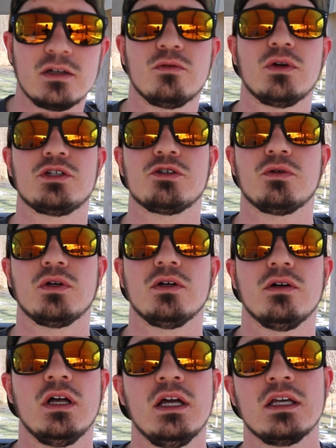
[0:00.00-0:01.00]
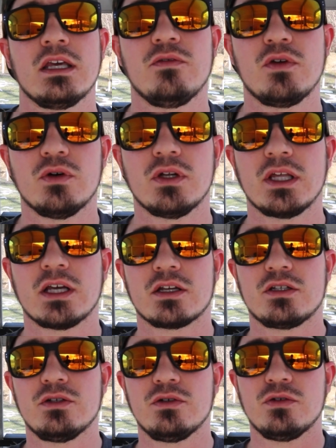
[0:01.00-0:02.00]
which will give you a link
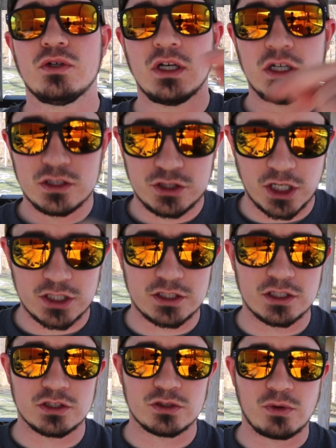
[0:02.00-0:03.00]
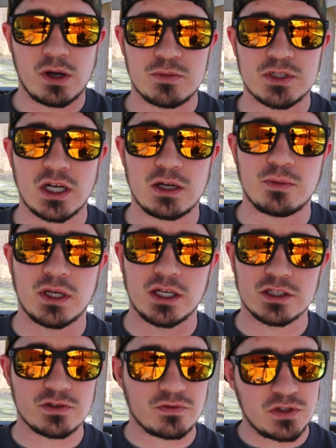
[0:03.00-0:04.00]
to Justin's website
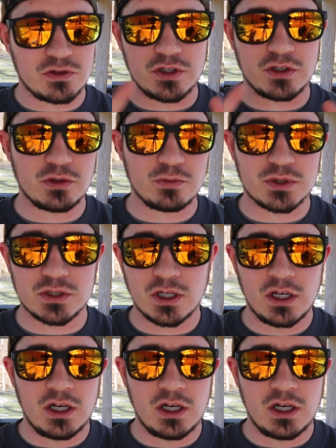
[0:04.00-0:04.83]
because of YouTube's,